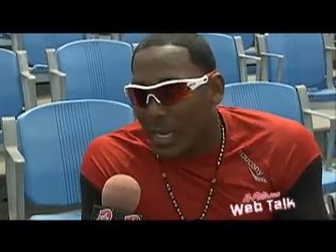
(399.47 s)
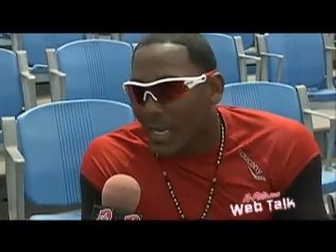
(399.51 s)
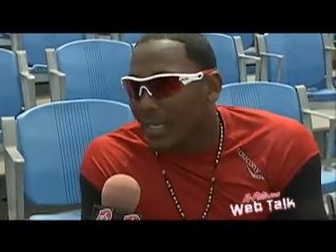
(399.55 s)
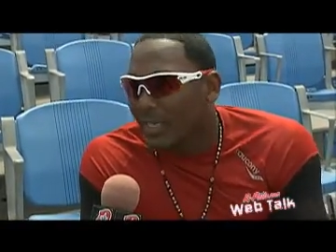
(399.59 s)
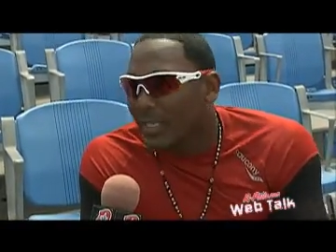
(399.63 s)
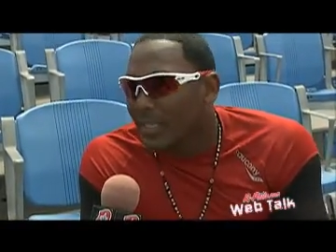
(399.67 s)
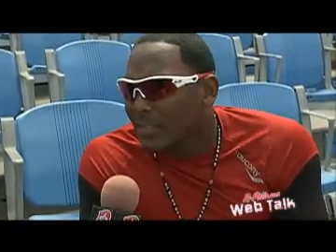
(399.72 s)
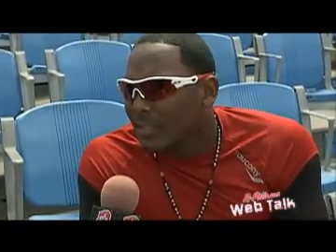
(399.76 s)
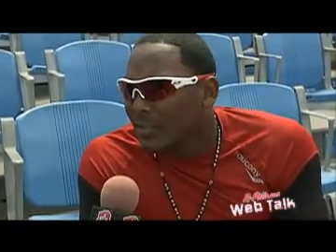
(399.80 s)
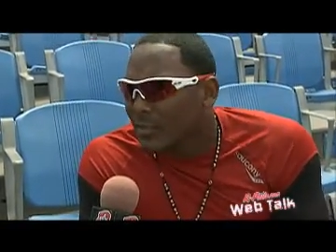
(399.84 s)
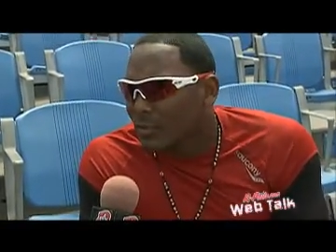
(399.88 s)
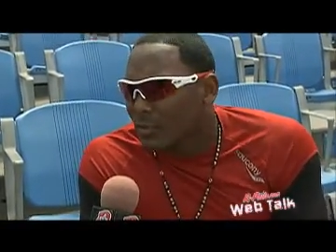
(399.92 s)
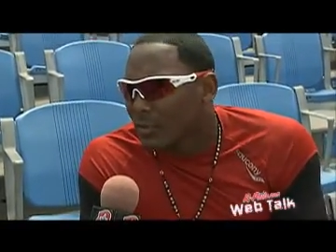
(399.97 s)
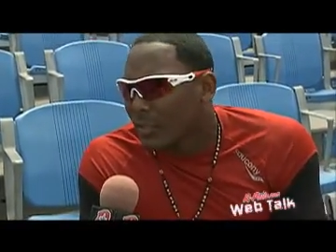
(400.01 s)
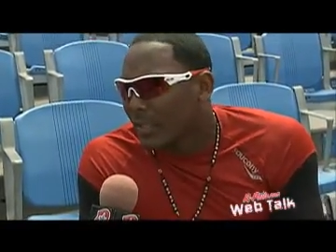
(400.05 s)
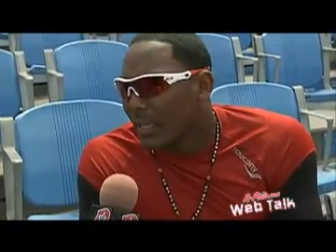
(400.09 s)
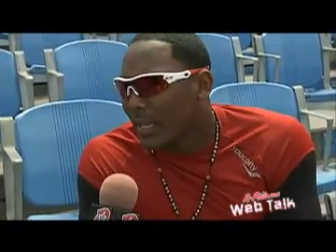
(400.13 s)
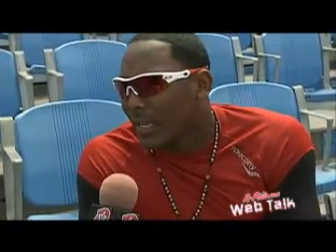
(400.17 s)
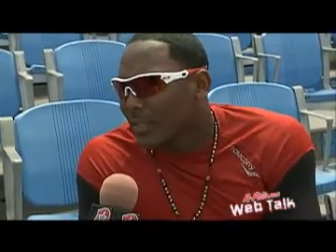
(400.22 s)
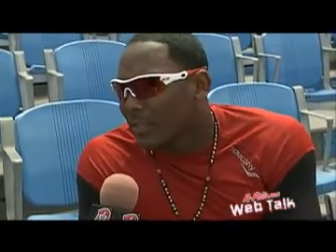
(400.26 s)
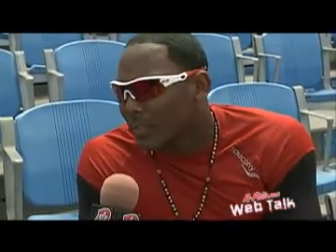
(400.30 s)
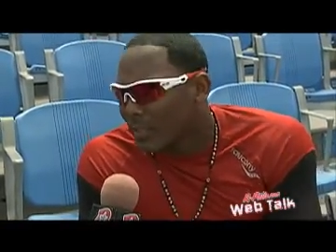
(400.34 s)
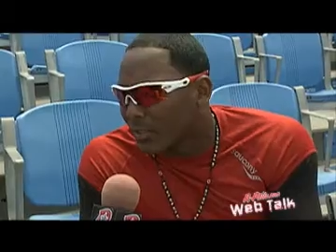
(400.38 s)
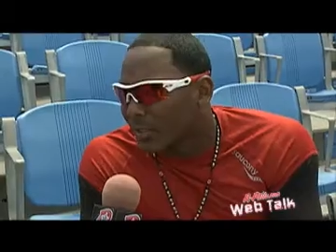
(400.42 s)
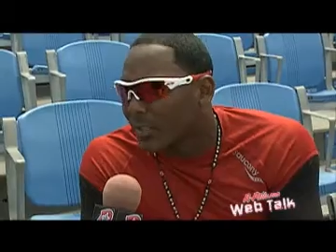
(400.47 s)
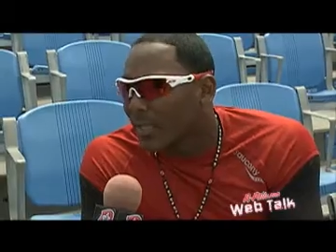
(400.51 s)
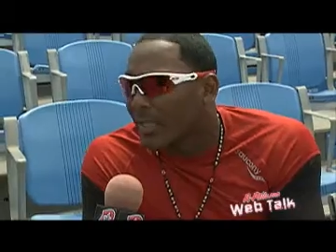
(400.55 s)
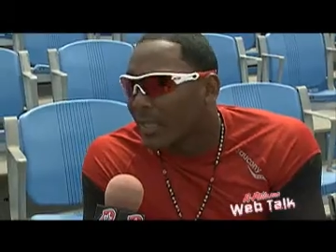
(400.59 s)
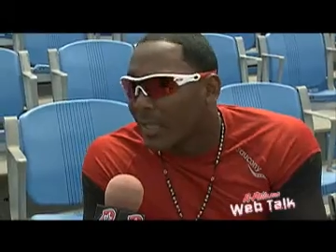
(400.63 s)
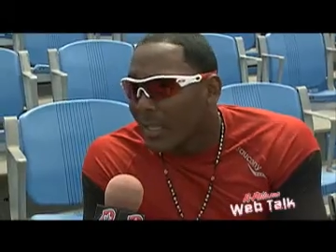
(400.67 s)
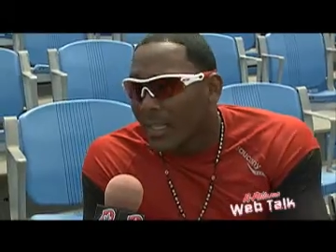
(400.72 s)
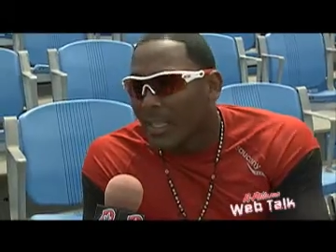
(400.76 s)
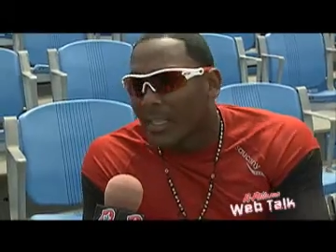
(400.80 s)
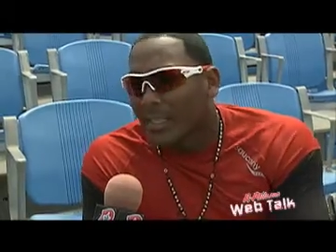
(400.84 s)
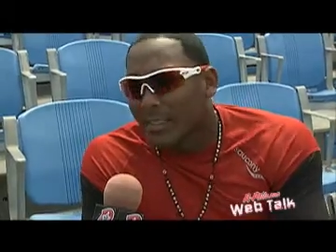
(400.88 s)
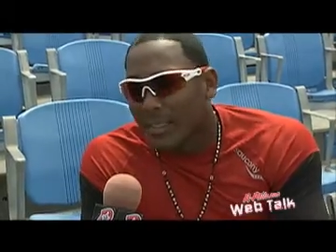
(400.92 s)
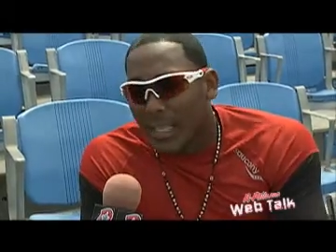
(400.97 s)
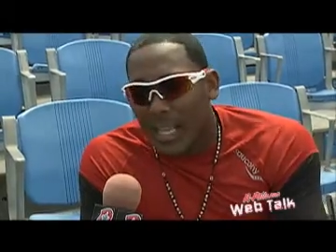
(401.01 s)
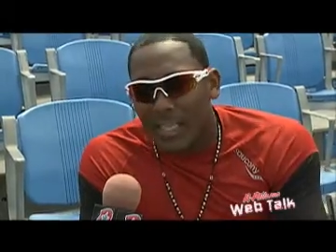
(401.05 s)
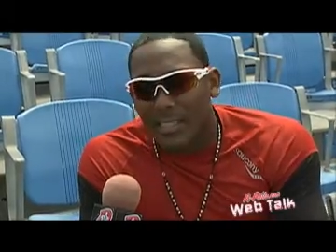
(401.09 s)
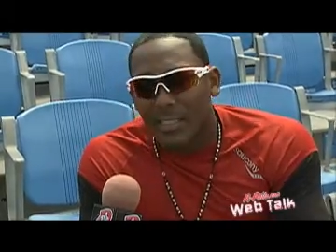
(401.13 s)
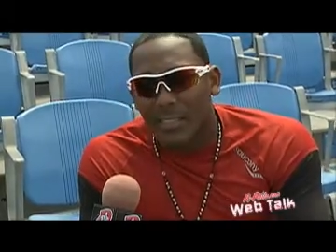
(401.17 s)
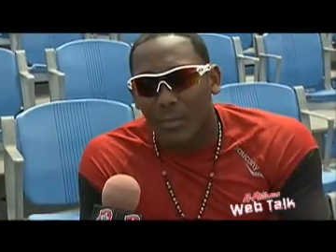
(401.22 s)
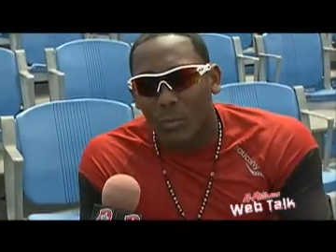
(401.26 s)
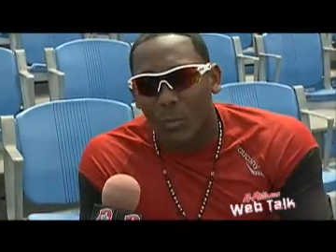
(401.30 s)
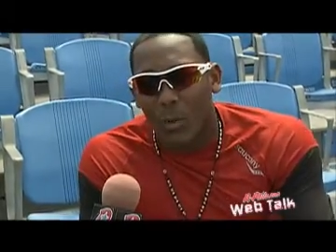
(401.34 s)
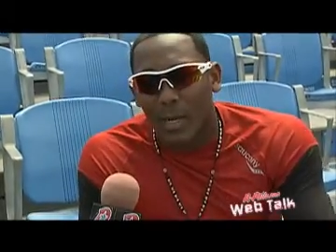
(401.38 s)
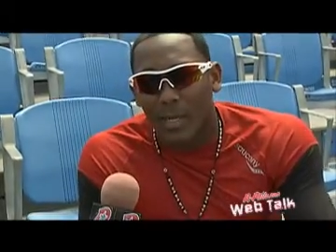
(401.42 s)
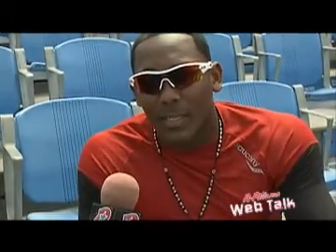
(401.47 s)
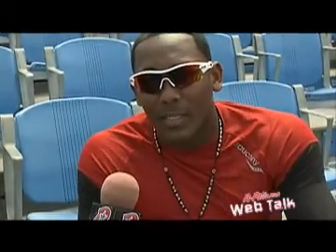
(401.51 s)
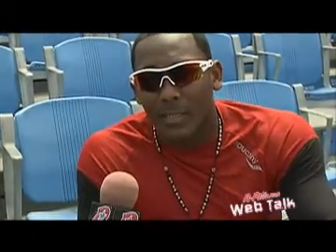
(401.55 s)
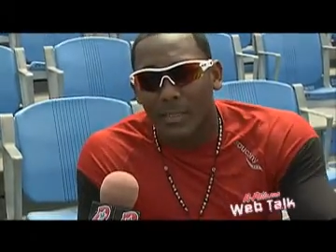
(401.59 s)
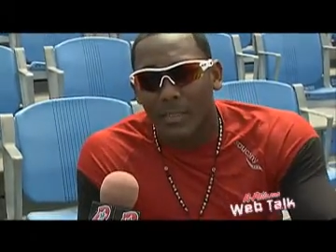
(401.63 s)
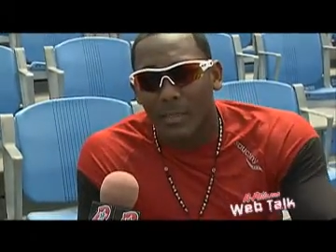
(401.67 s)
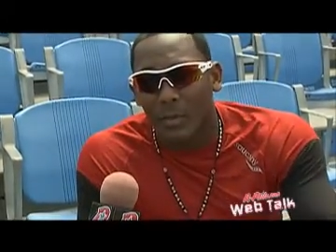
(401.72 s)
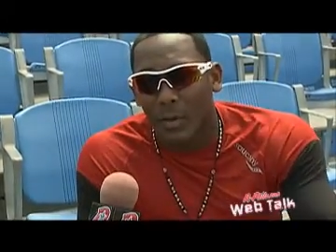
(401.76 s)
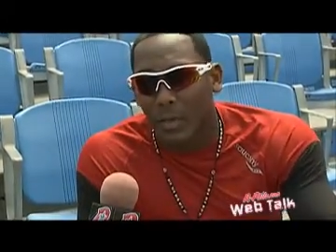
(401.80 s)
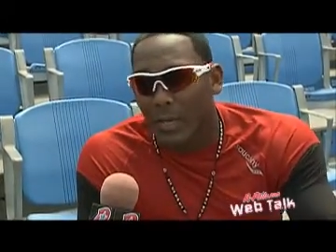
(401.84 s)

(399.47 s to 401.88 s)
and I listen to them. I tell them that's what is